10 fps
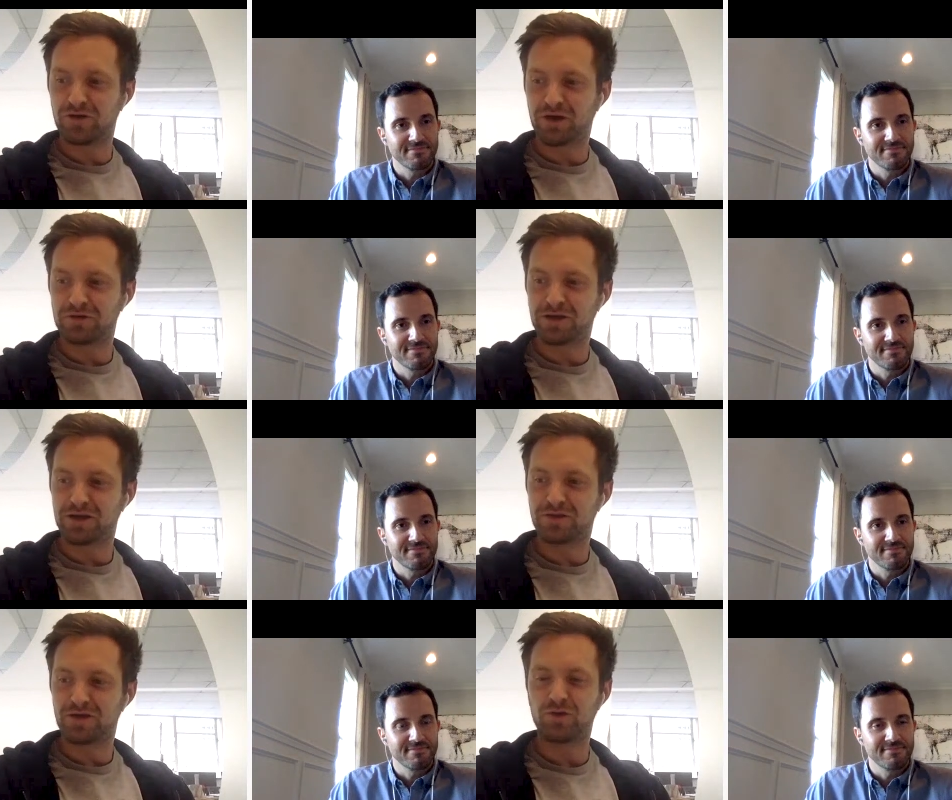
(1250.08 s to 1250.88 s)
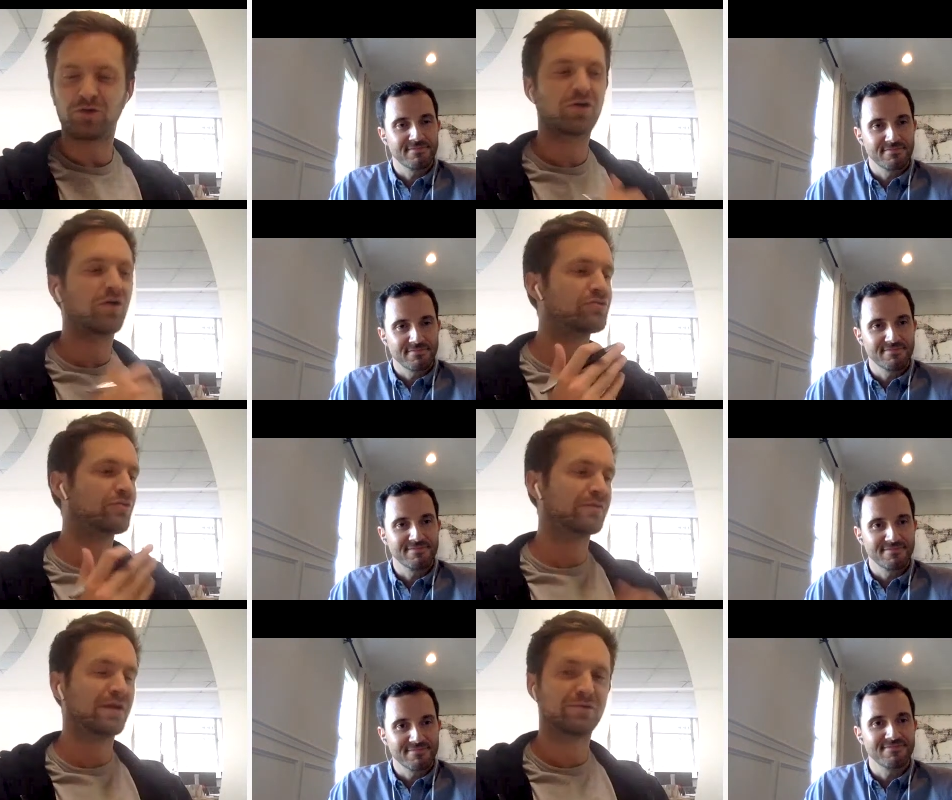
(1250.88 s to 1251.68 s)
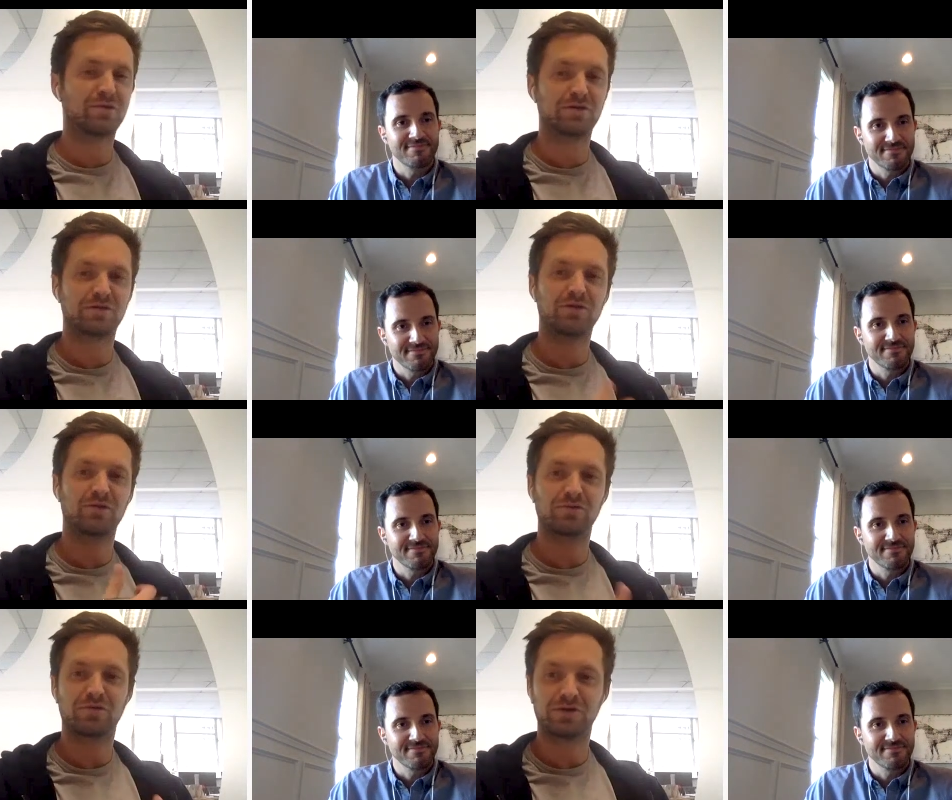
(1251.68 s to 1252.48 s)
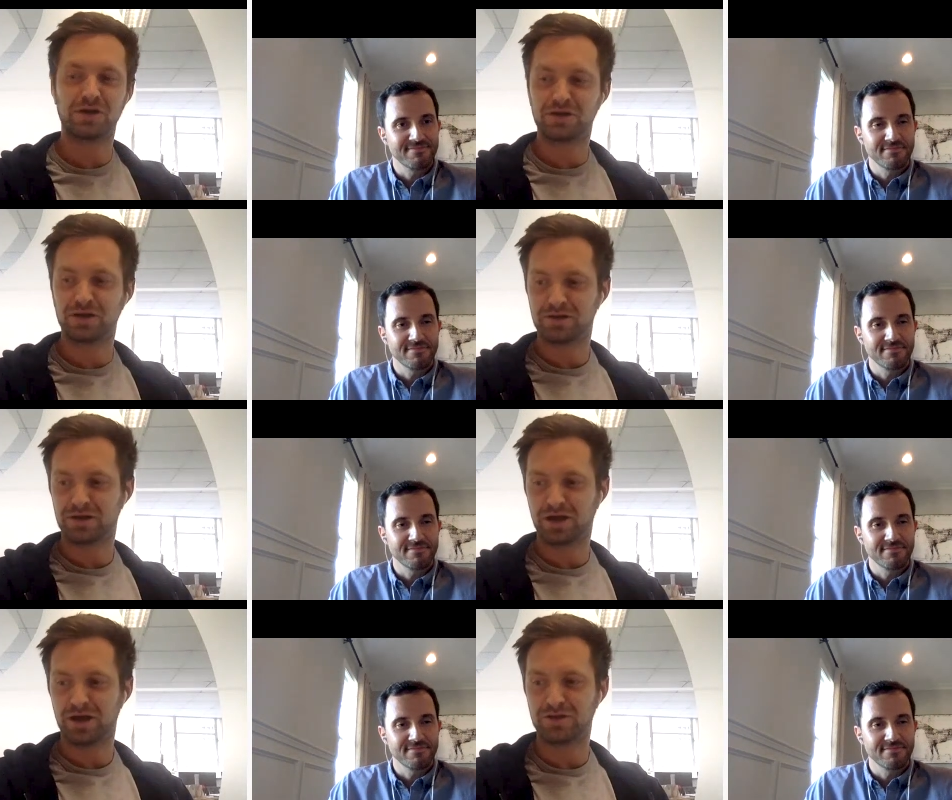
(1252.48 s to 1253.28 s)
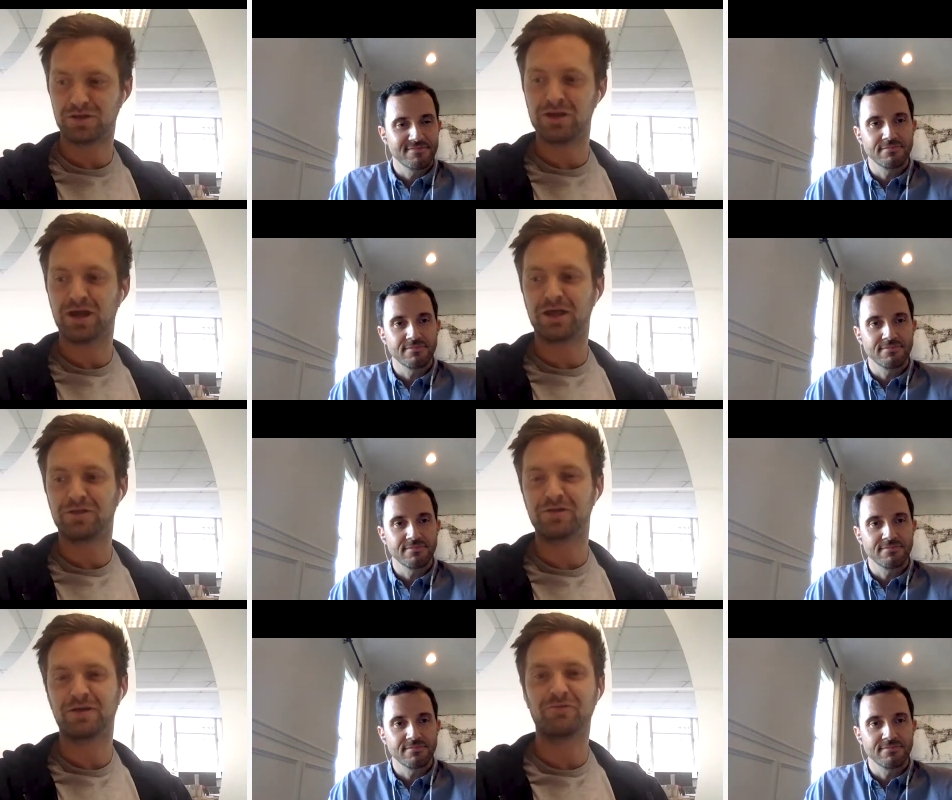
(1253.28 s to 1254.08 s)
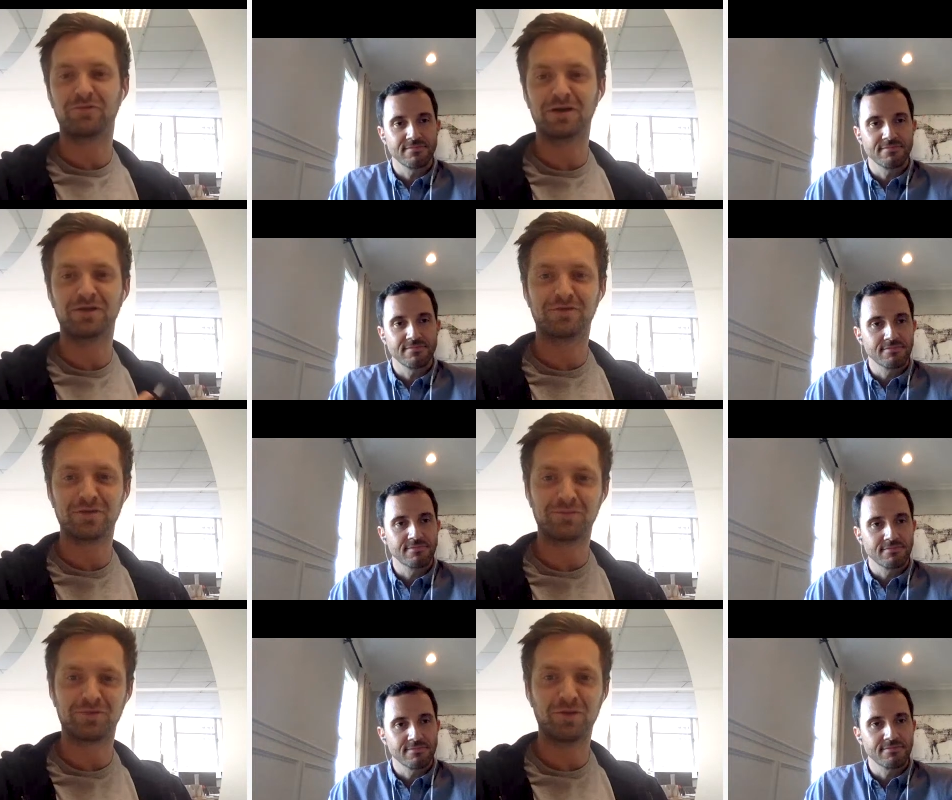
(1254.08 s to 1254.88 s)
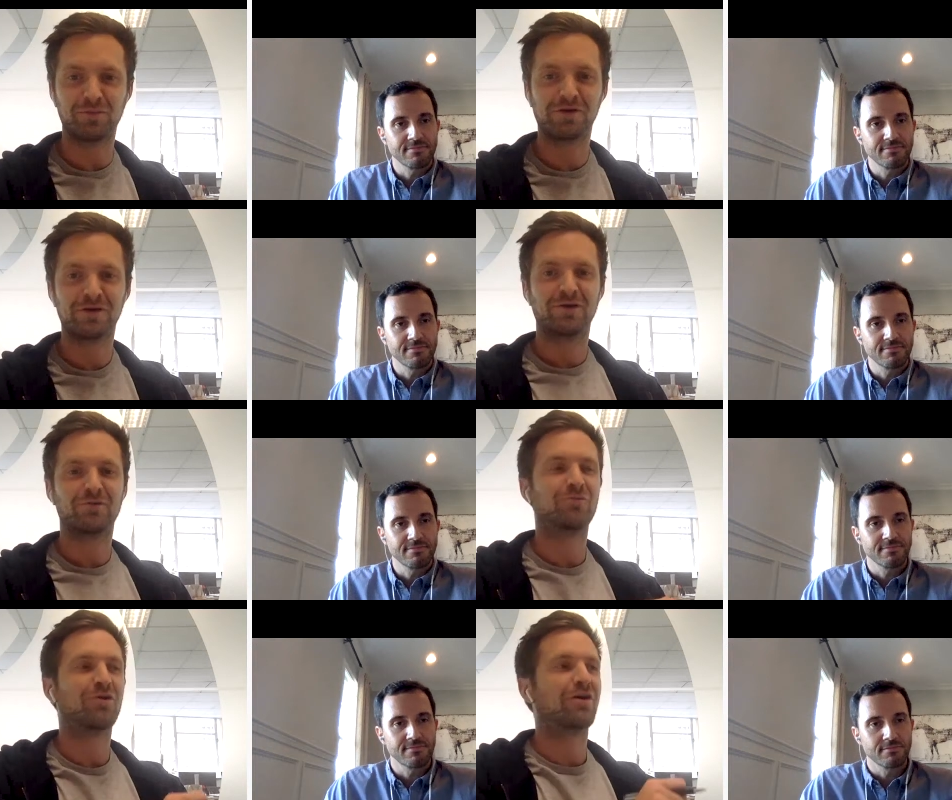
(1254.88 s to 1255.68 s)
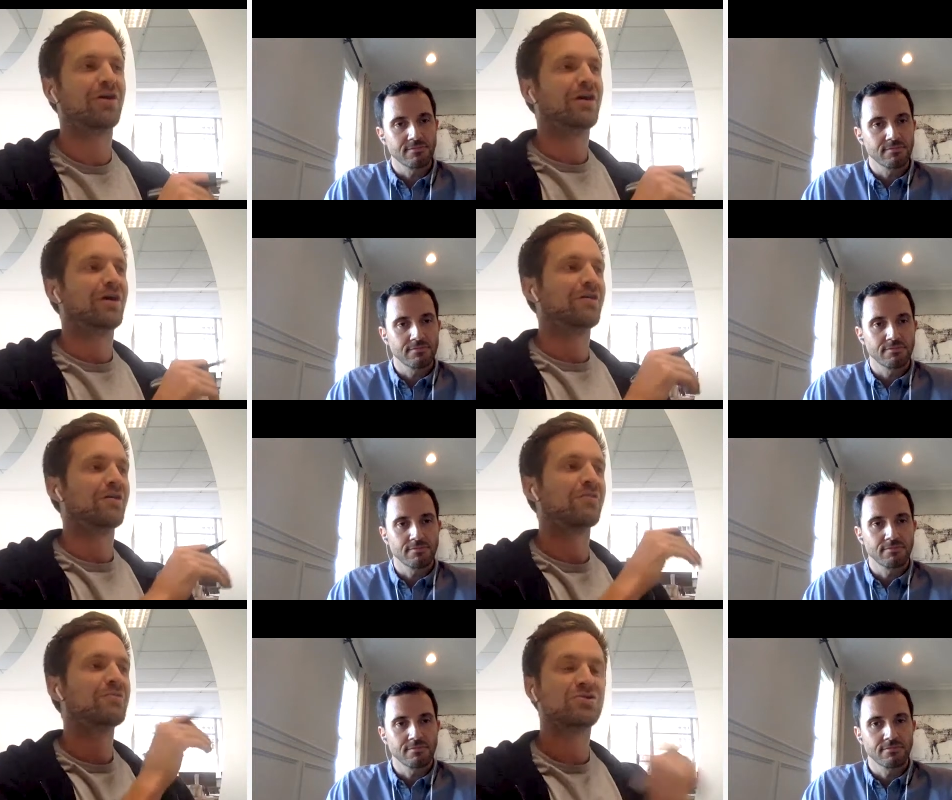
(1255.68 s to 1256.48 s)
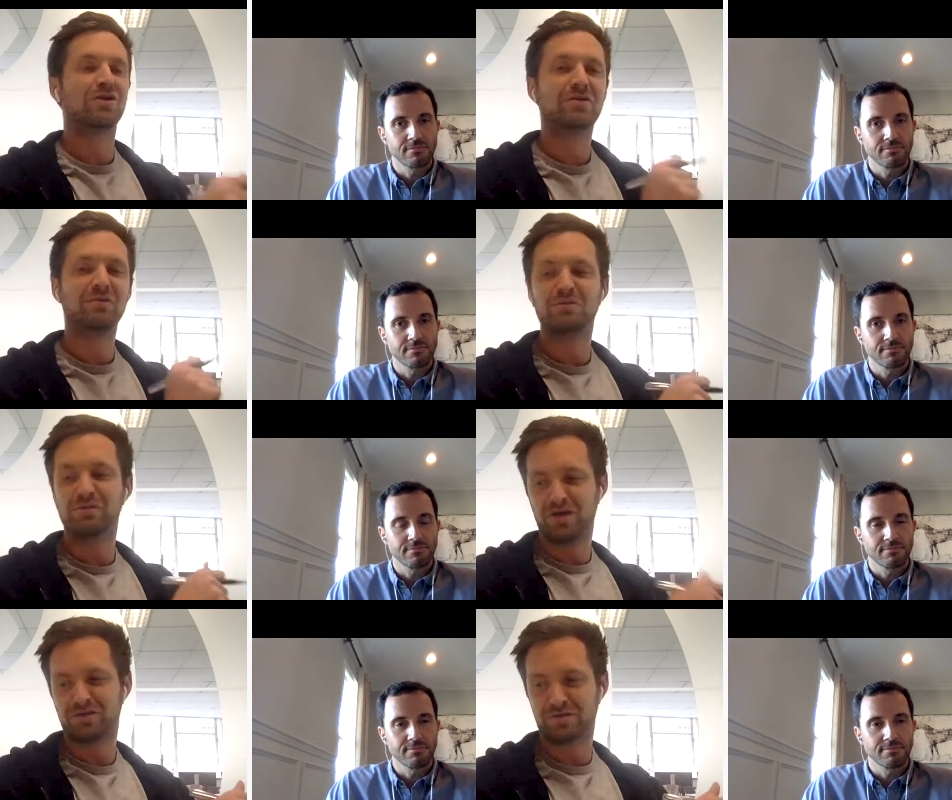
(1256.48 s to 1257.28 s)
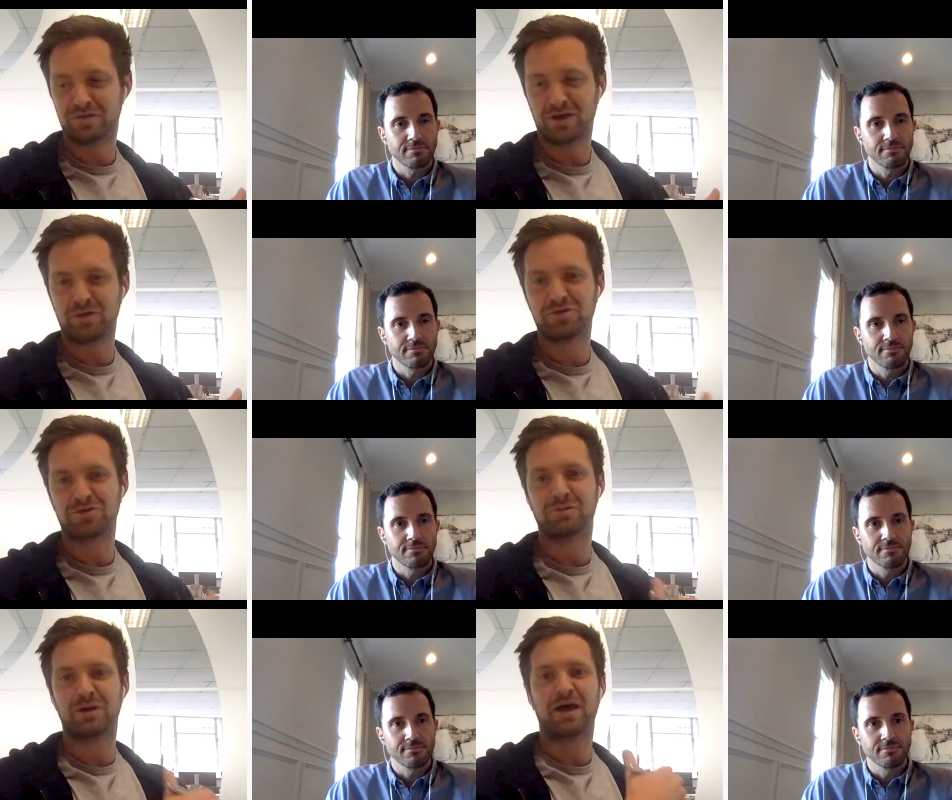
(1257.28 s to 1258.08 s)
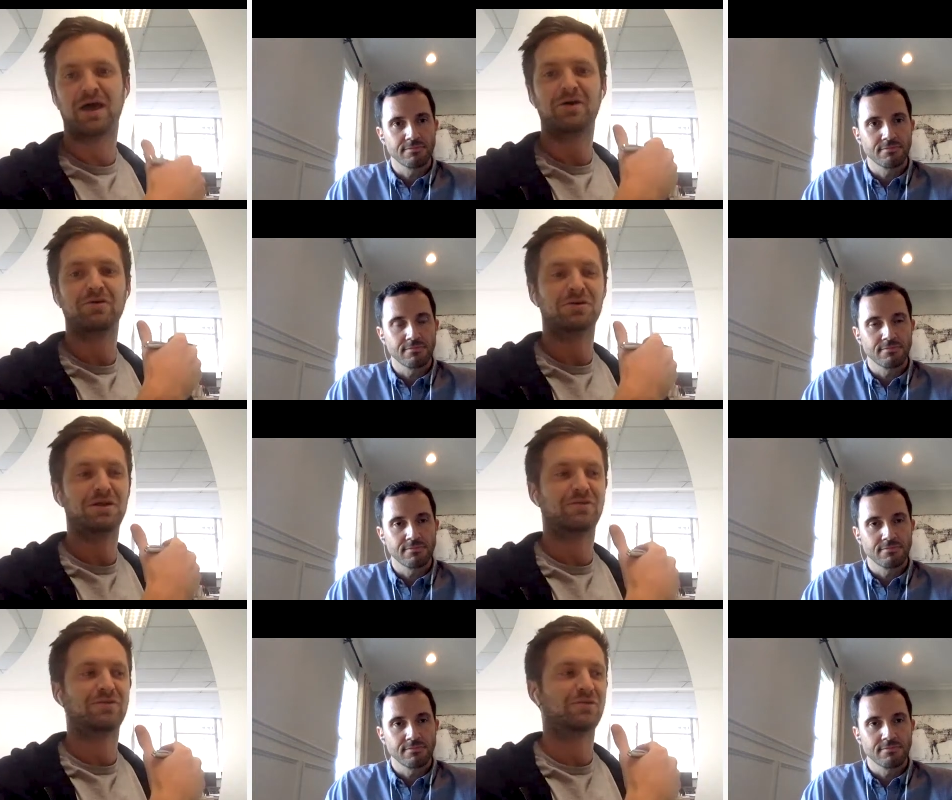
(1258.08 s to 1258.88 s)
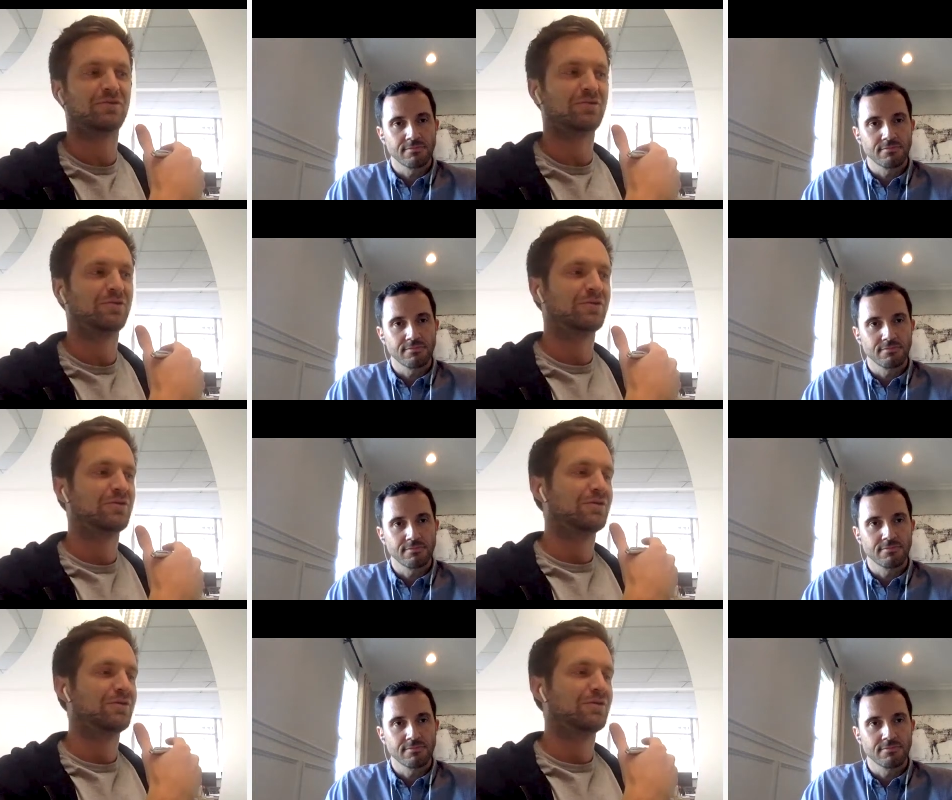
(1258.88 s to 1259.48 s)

Speaker 1: around data or culture of data quality or, or data, data hygiene. And I think that really sums up what the, the majority of people's answers to that question about how you need to,